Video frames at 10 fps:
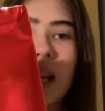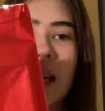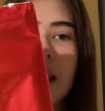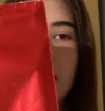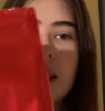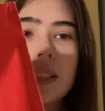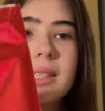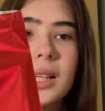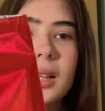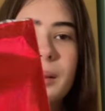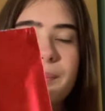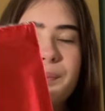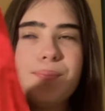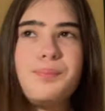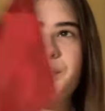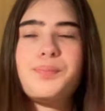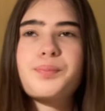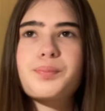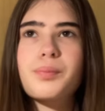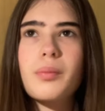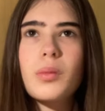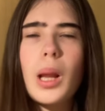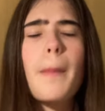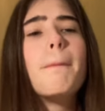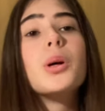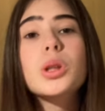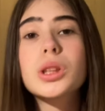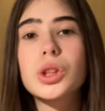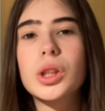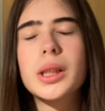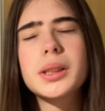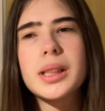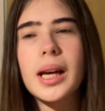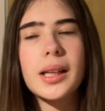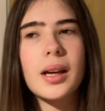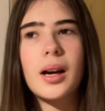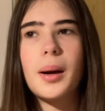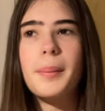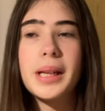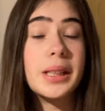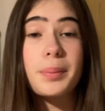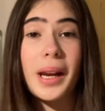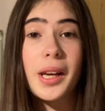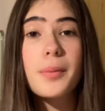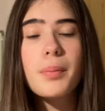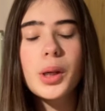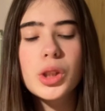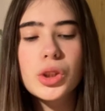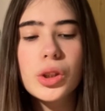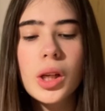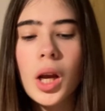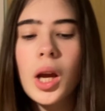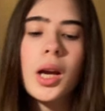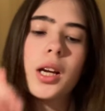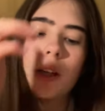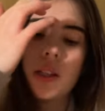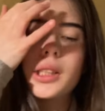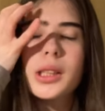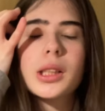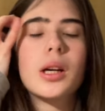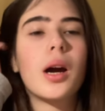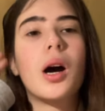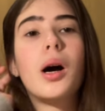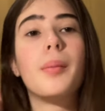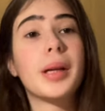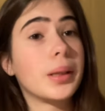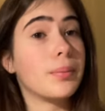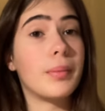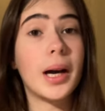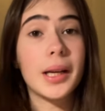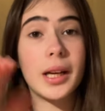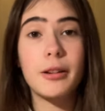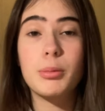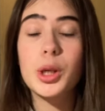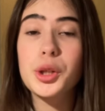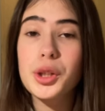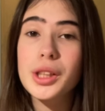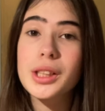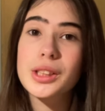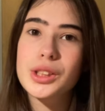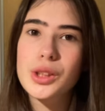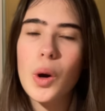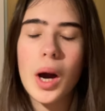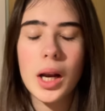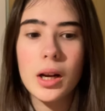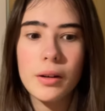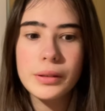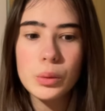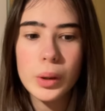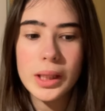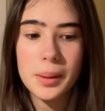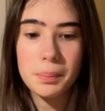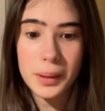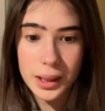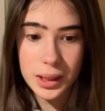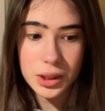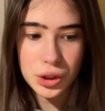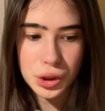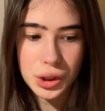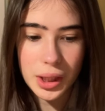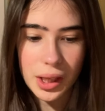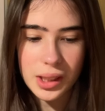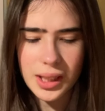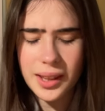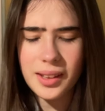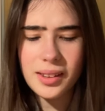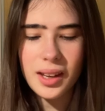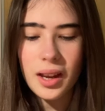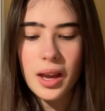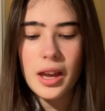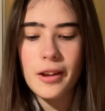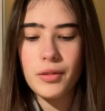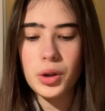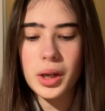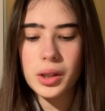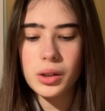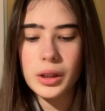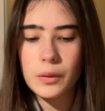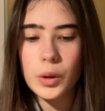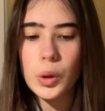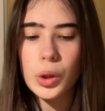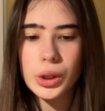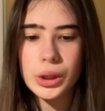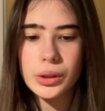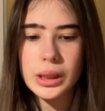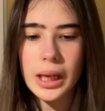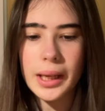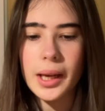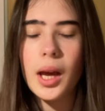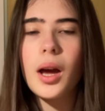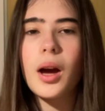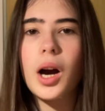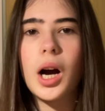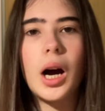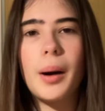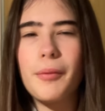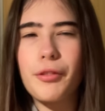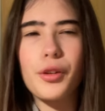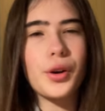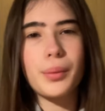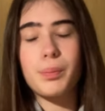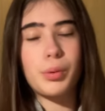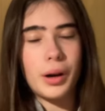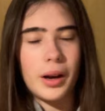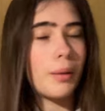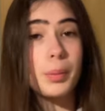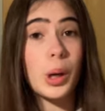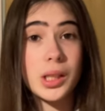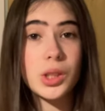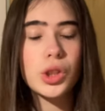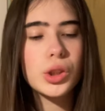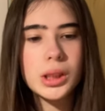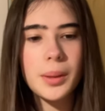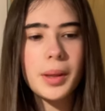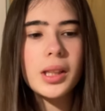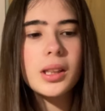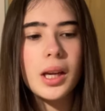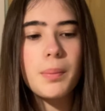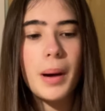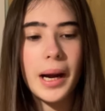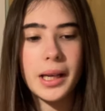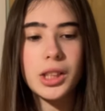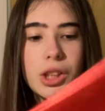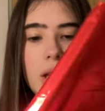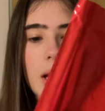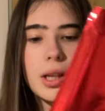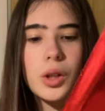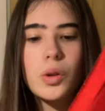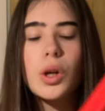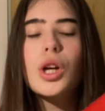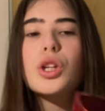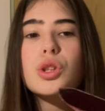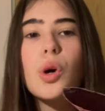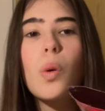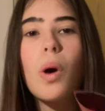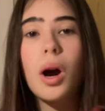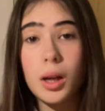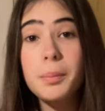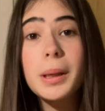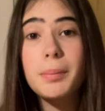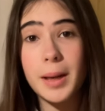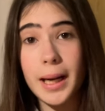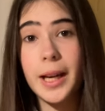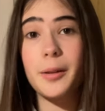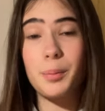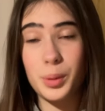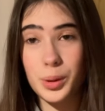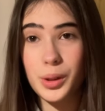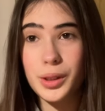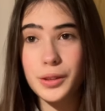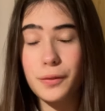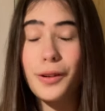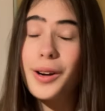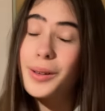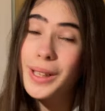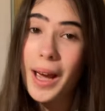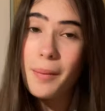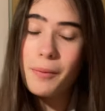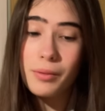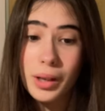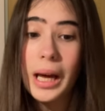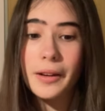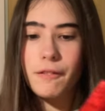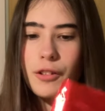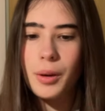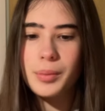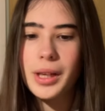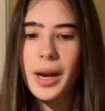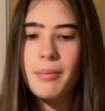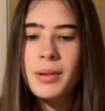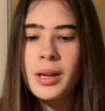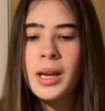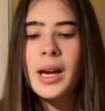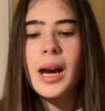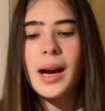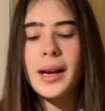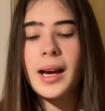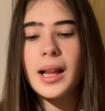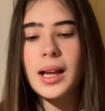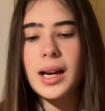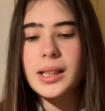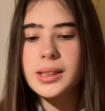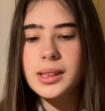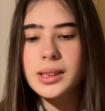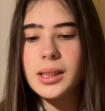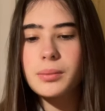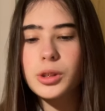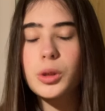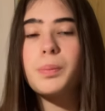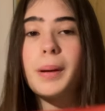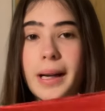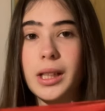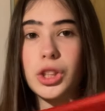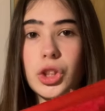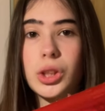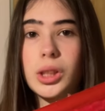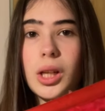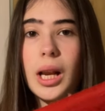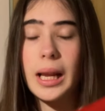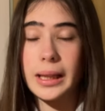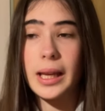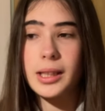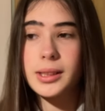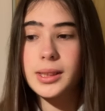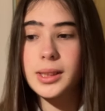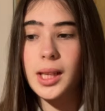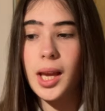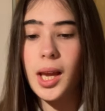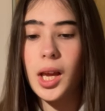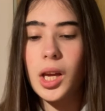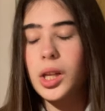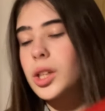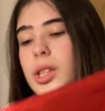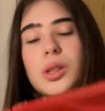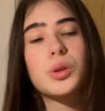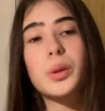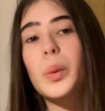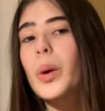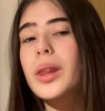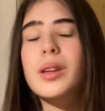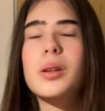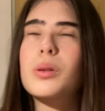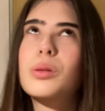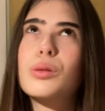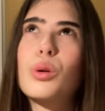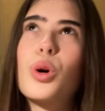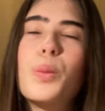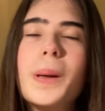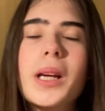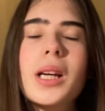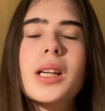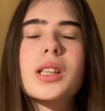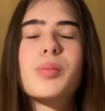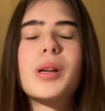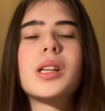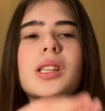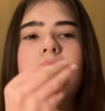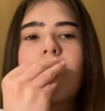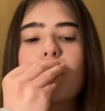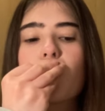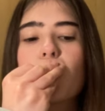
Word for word: like these um bookstore, it's like um independent bookstore near um in my neighborhood so i love the way they package things i think that if you can if you order like um for a present or something they package it like you so i'll be buying books for them like from them and i'll ask them to package it like this because it's the opening experience is like